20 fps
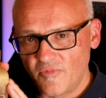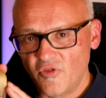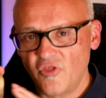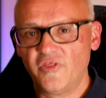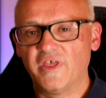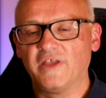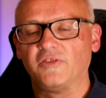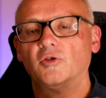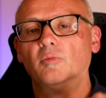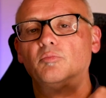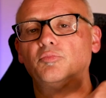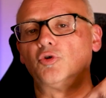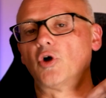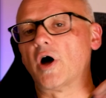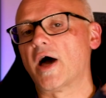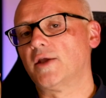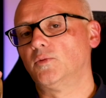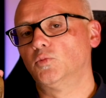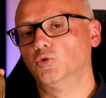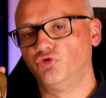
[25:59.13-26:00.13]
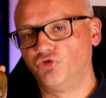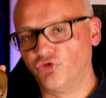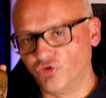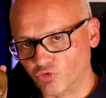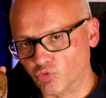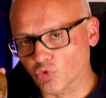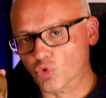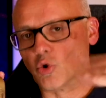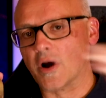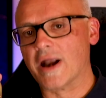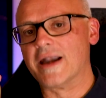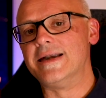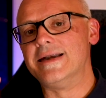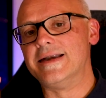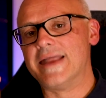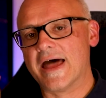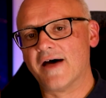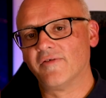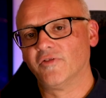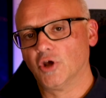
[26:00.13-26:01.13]
that the bride would just run
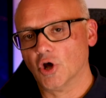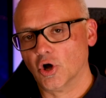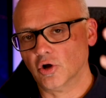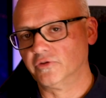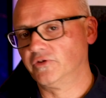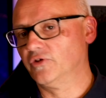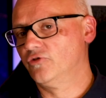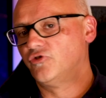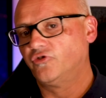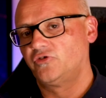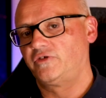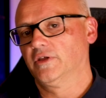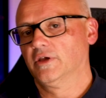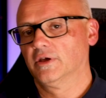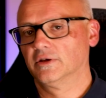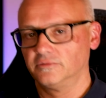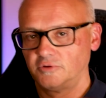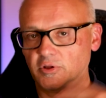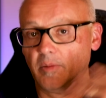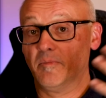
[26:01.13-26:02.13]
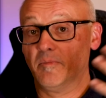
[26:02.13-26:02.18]
down the altar just to